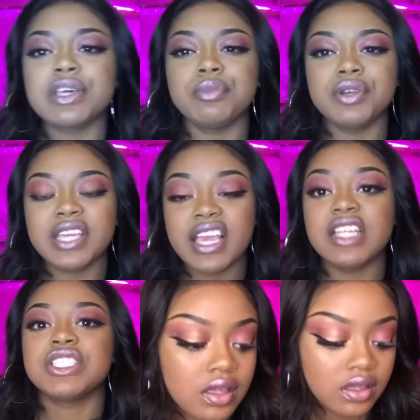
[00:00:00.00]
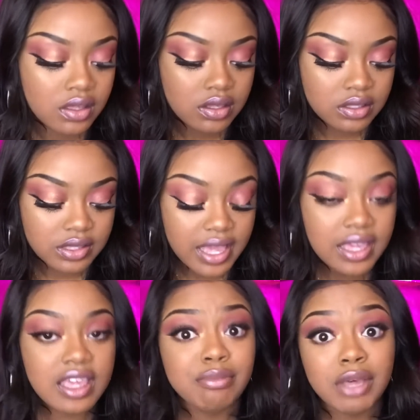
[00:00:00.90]
communication. They
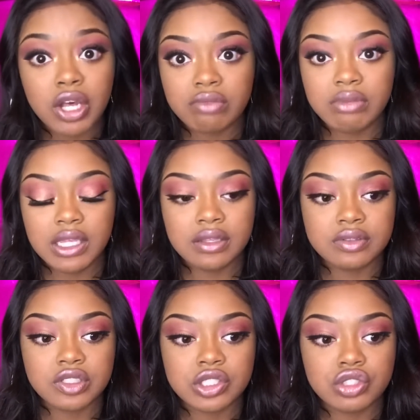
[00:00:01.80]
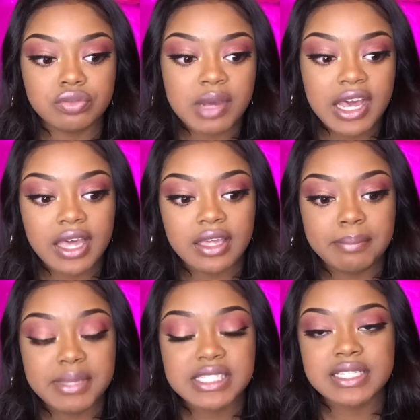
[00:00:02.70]
emailed me through my
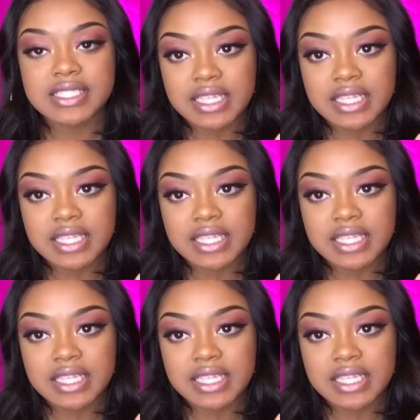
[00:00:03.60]
business